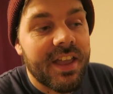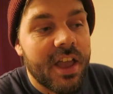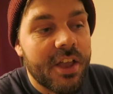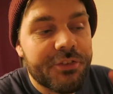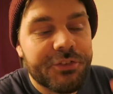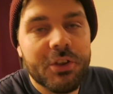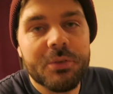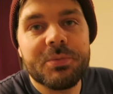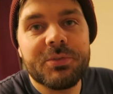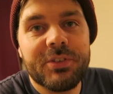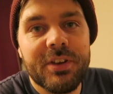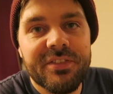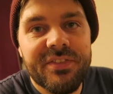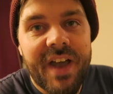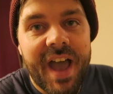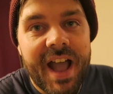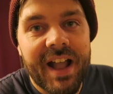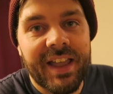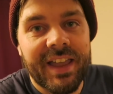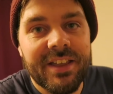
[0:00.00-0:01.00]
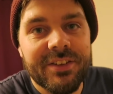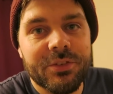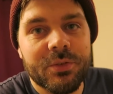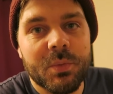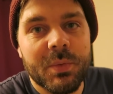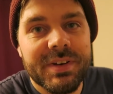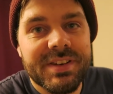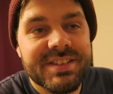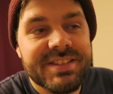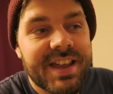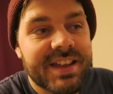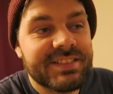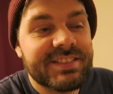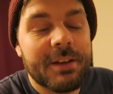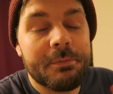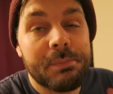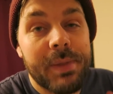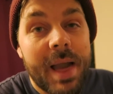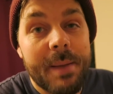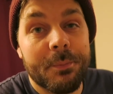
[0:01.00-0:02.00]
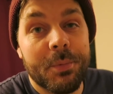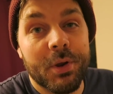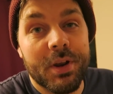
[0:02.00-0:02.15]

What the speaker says: A substitute for haggis, we decided to have black